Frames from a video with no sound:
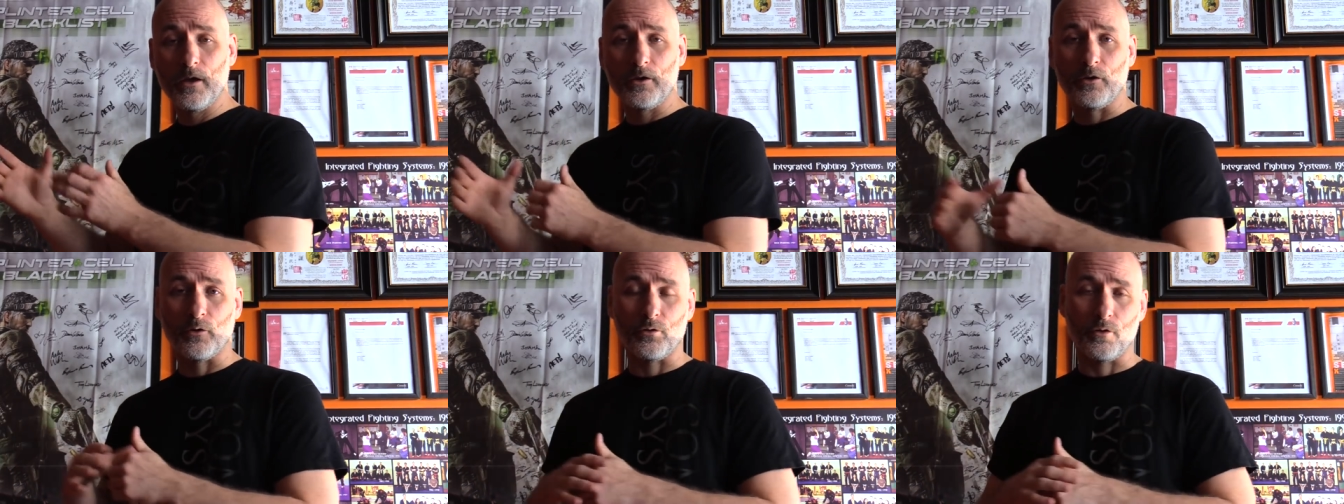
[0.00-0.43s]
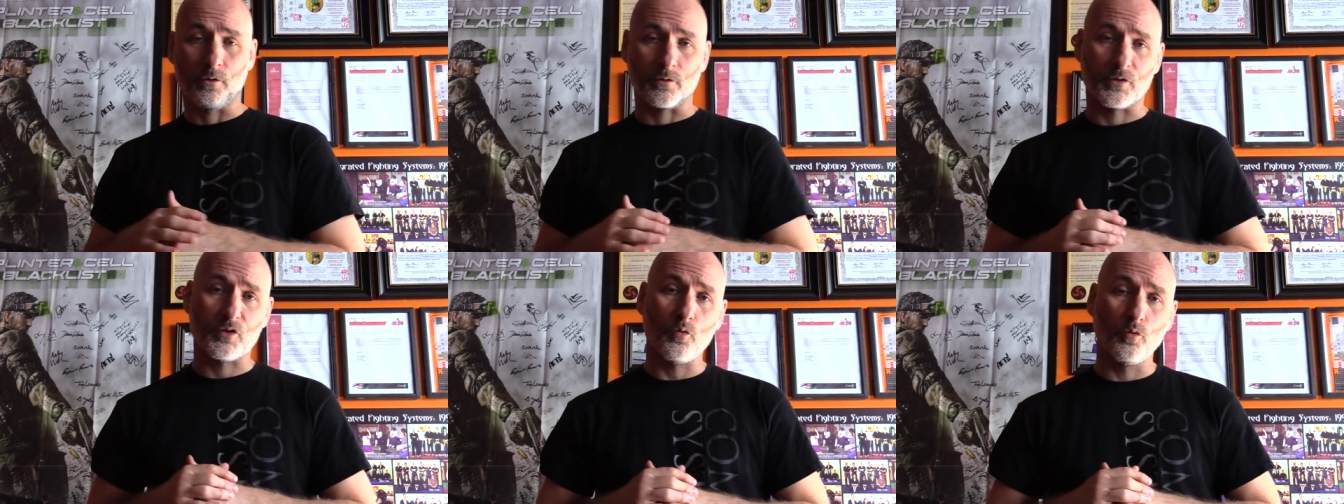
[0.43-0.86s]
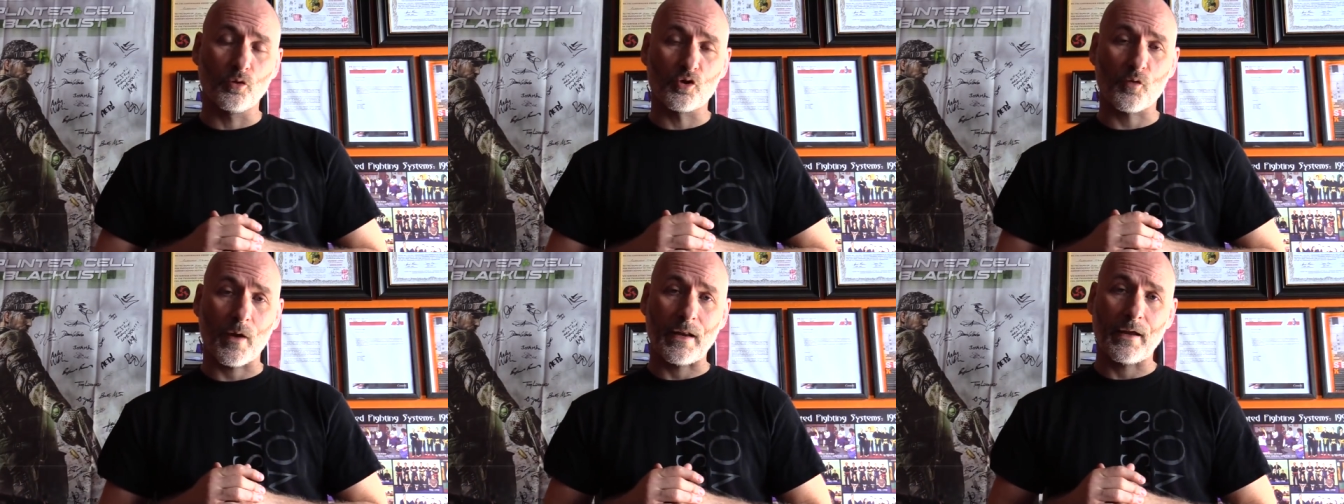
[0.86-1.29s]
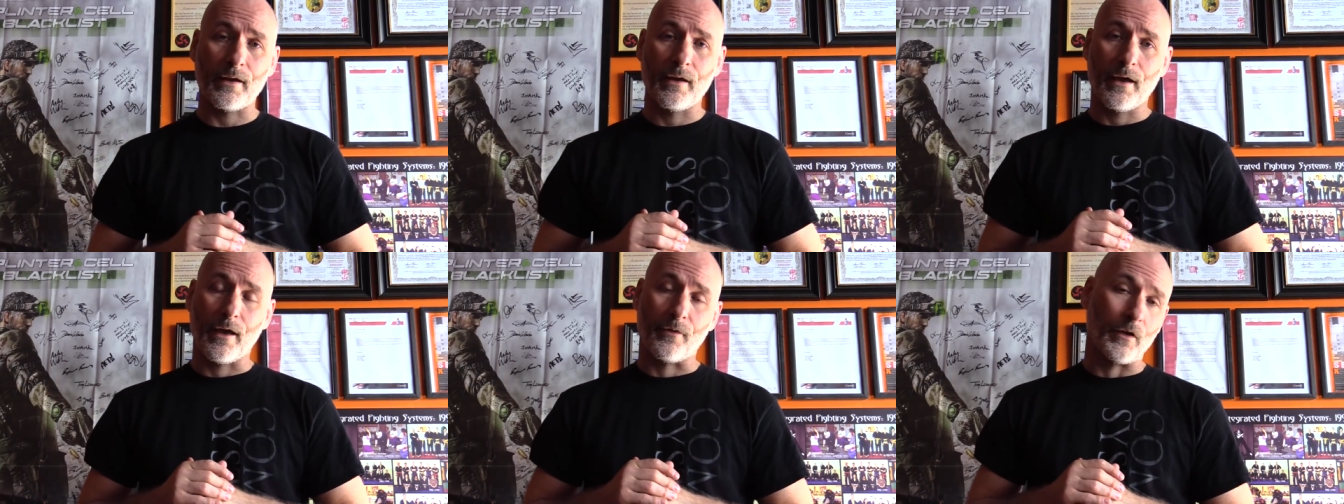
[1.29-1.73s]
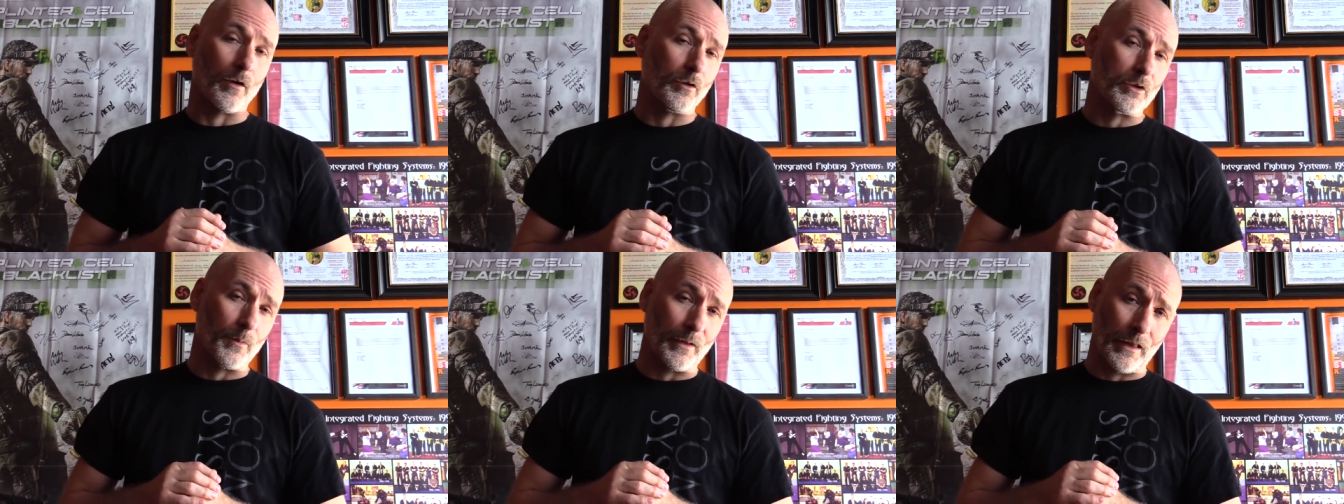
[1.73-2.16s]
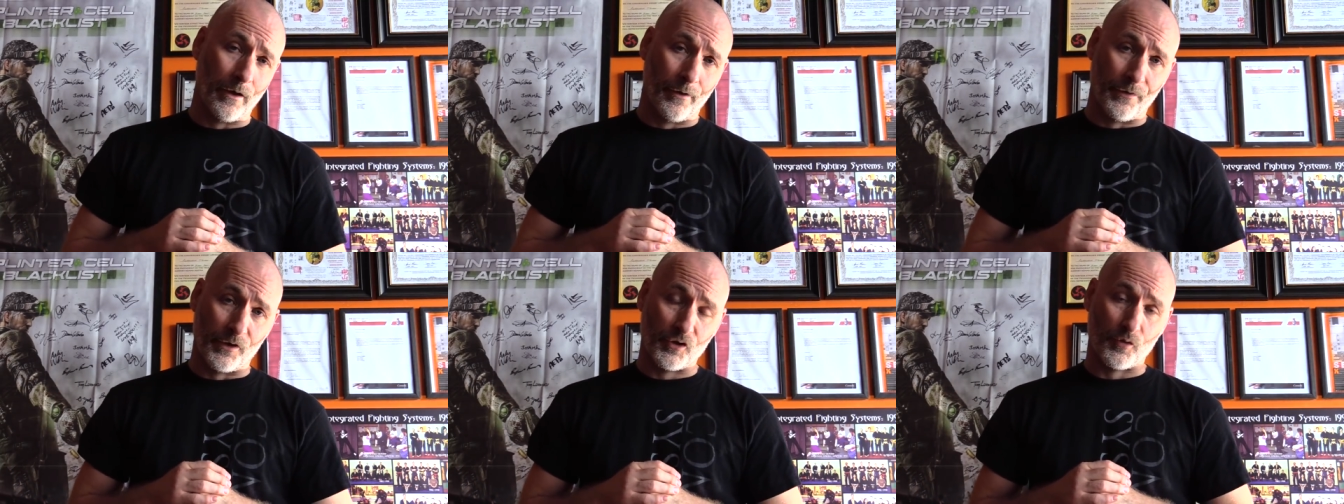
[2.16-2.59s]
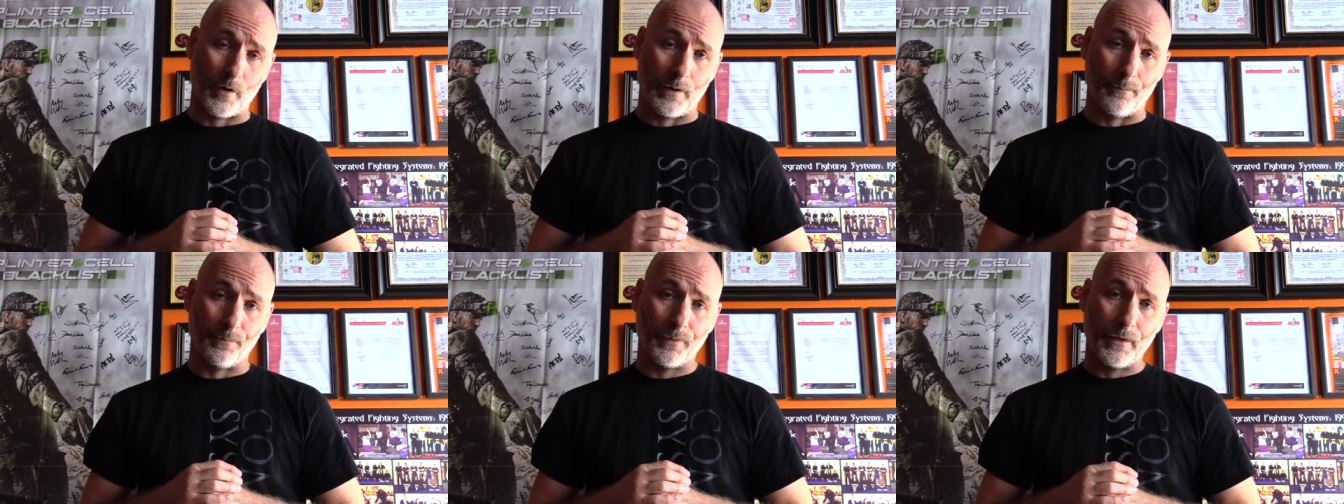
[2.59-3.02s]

your, your school training, and then ultimately on the street.